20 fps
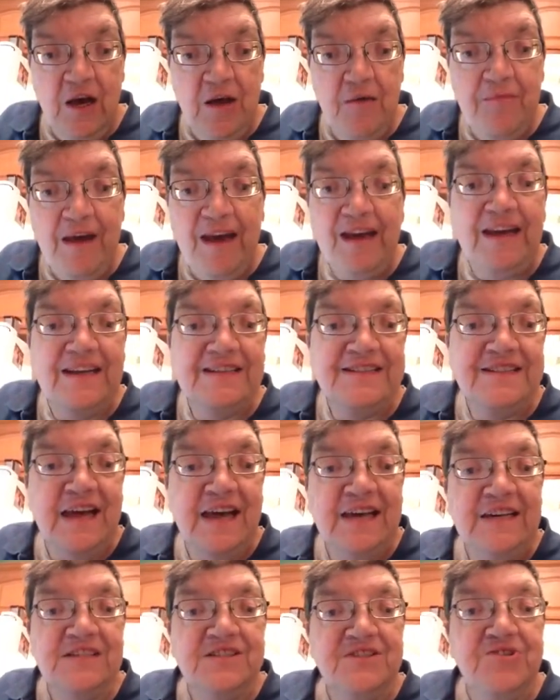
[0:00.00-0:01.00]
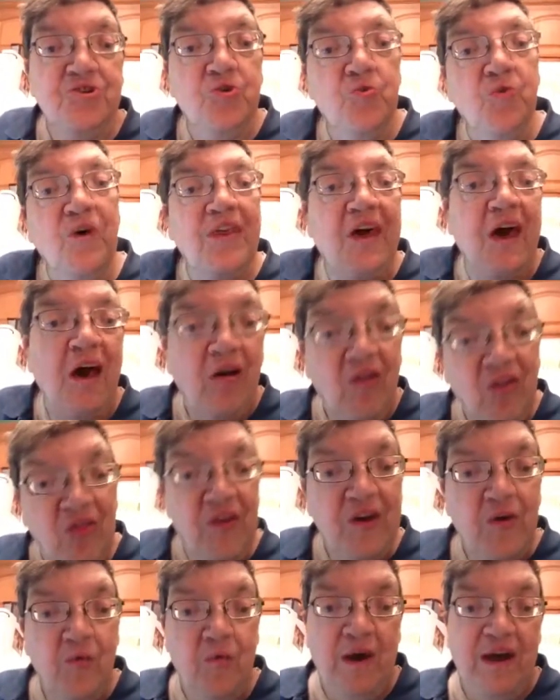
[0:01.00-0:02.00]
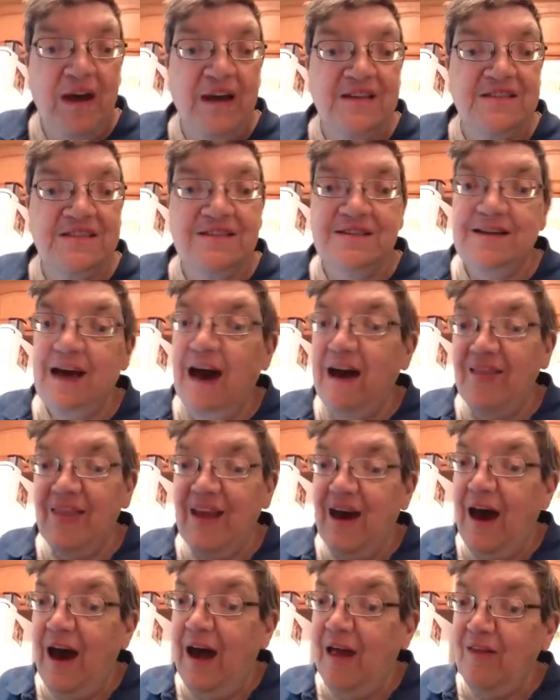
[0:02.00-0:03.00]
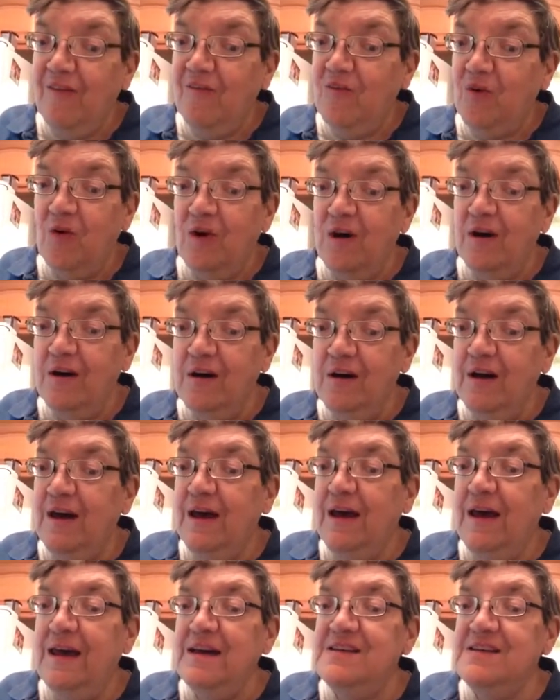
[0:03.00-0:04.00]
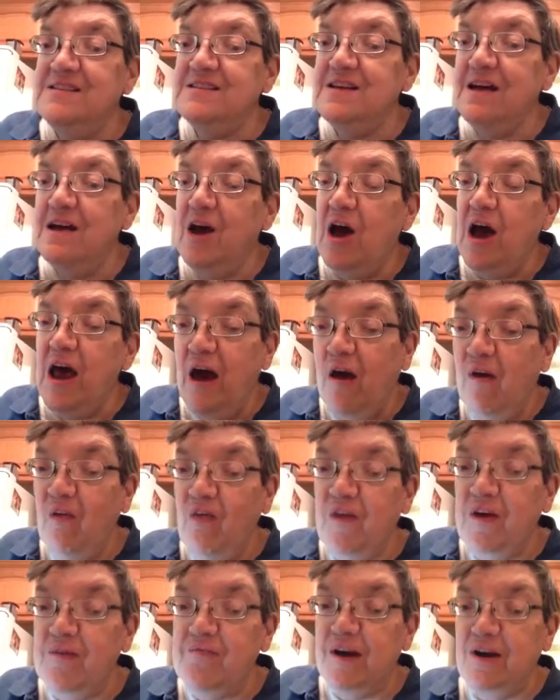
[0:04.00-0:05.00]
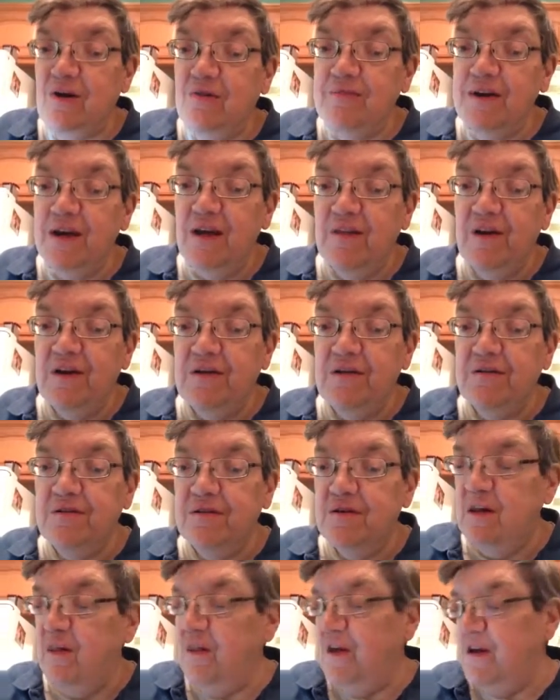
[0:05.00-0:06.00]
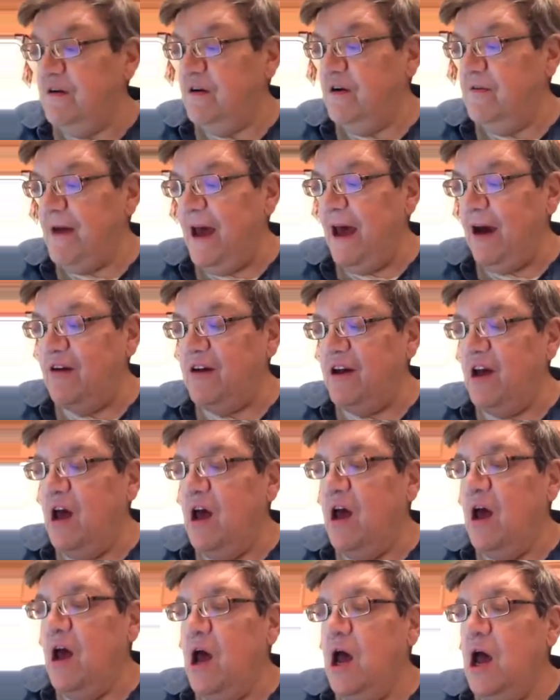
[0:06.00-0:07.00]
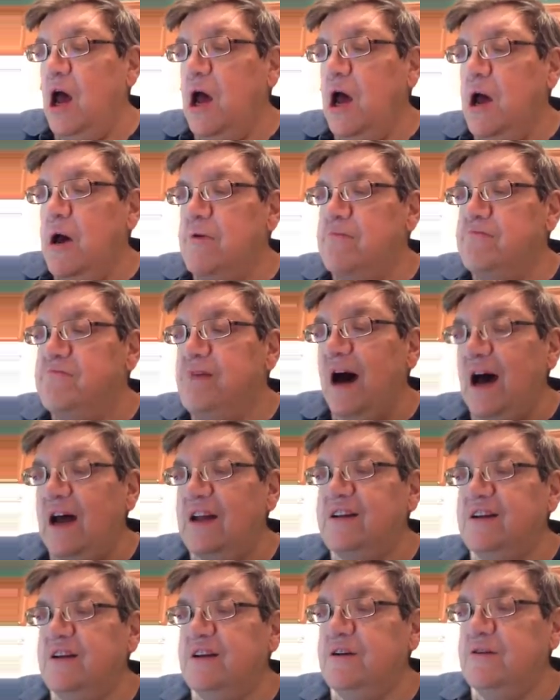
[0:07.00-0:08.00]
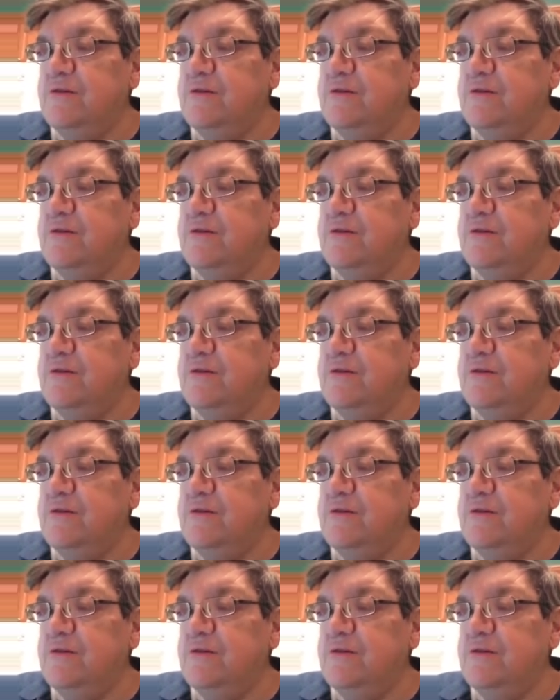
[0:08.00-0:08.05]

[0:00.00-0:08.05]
Make it tastier with healthy ways. Not olive oil is healthy, but only a little amount. But